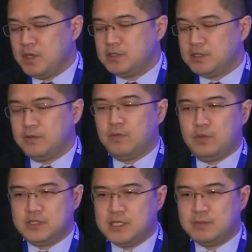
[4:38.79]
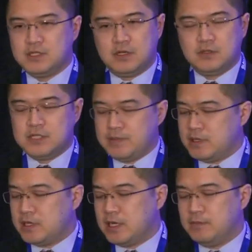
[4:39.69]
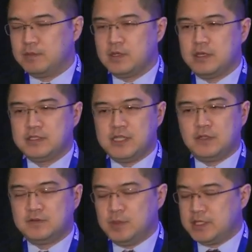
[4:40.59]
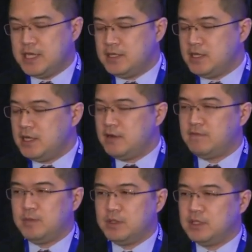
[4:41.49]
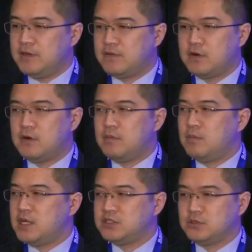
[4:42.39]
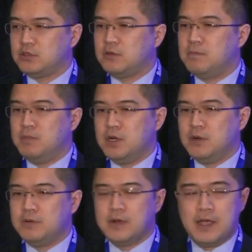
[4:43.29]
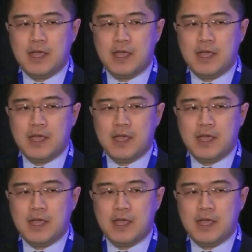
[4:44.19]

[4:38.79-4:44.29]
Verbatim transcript: So stem cells, they can come cells from the kidney, from the liver, muscle, bone,